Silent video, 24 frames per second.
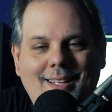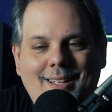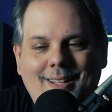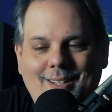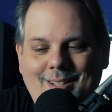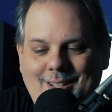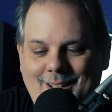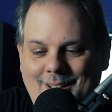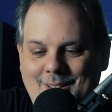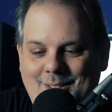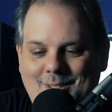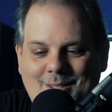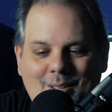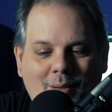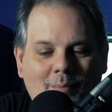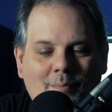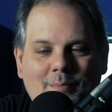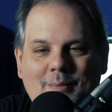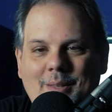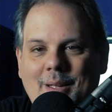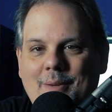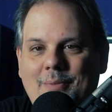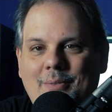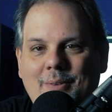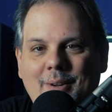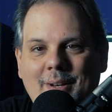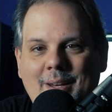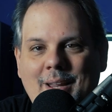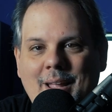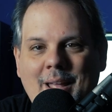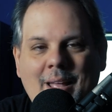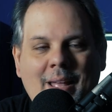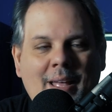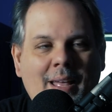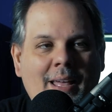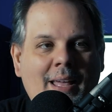done something different.
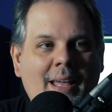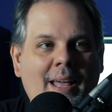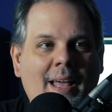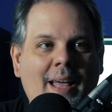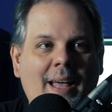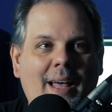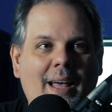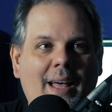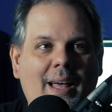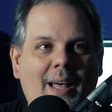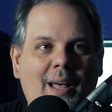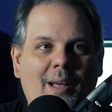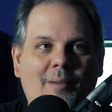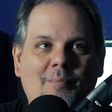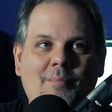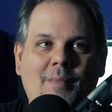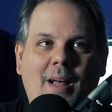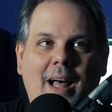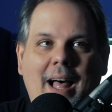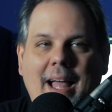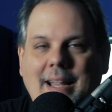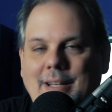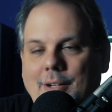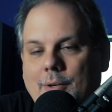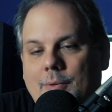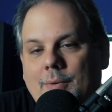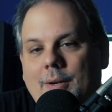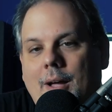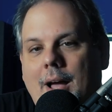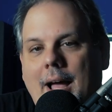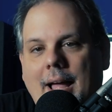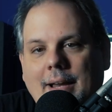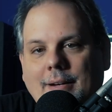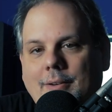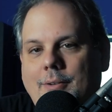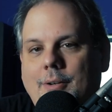I don't know.
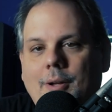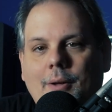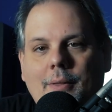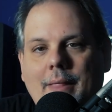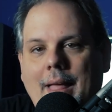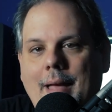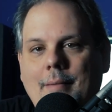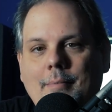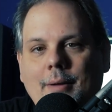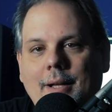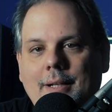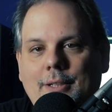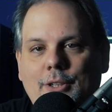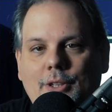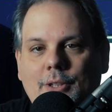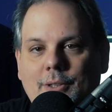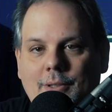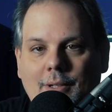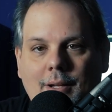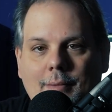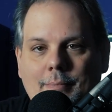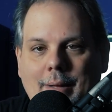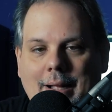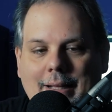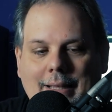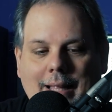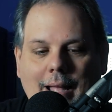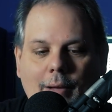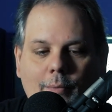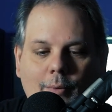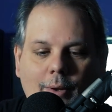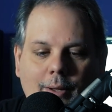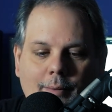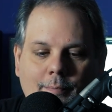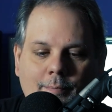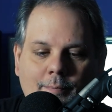I don't know that much about that
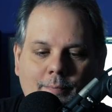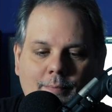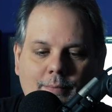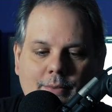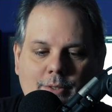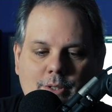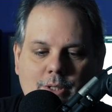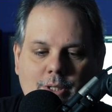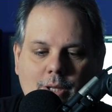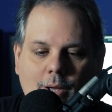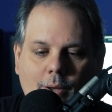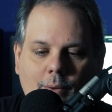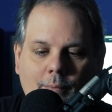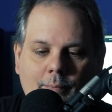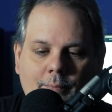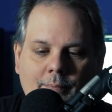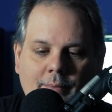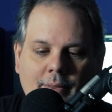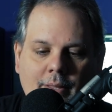one. So